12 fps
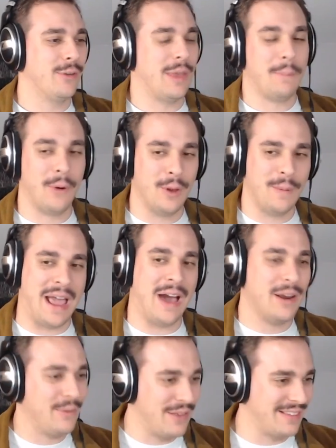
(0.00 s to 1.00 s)
they pulled him
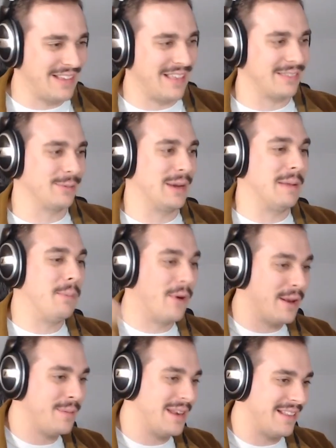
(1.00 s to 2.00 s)
out of his set 3,
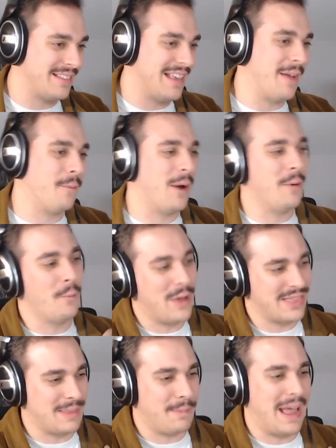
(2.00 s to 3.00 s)
put him in his set 1
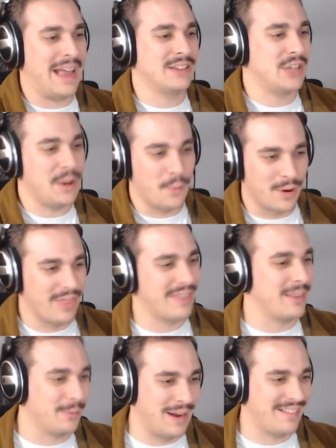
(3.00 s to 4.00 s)
with the patch. He wore
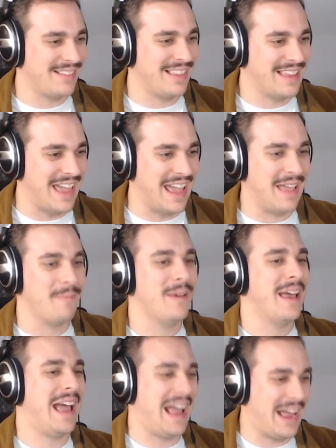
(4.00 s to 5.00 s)
that the rest of the game.
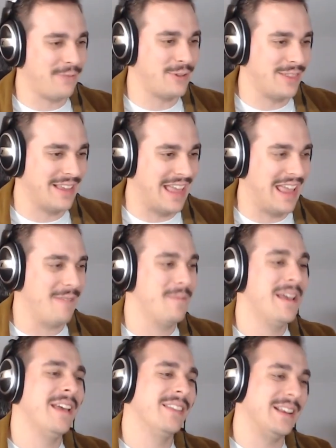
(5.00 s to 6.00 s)
After the game,
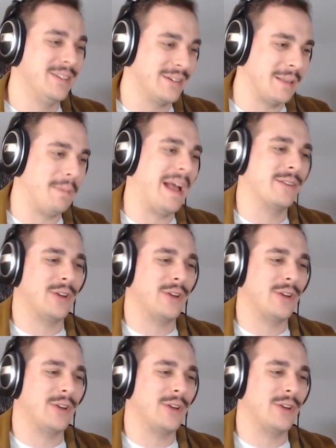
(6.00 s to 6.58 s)
they took the patch